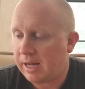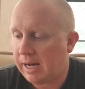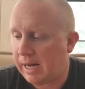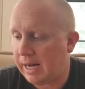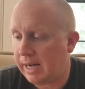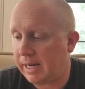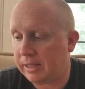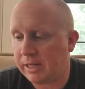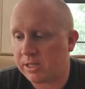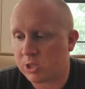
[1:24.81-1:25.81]
I
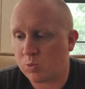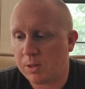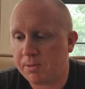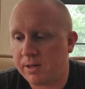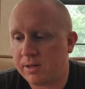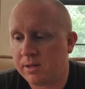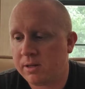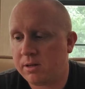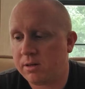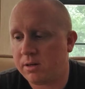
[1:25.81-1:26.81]
like to sweep it
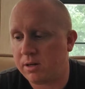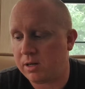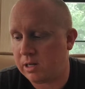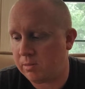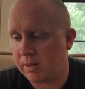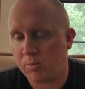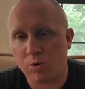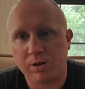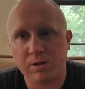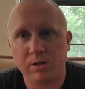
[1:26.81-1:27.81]
and
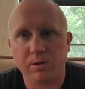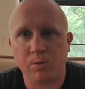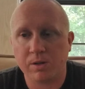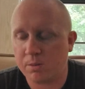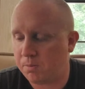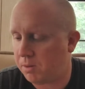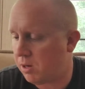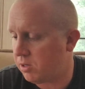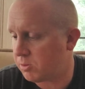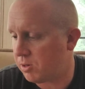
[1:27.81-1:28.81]
work the
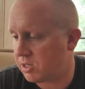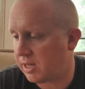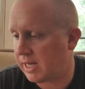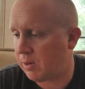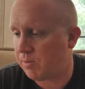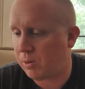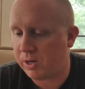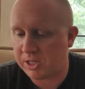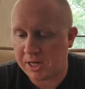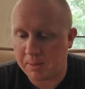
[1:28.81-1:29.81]
ball as much as I can with my
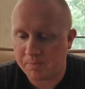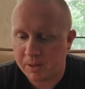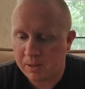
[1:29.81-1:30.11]
wedge game.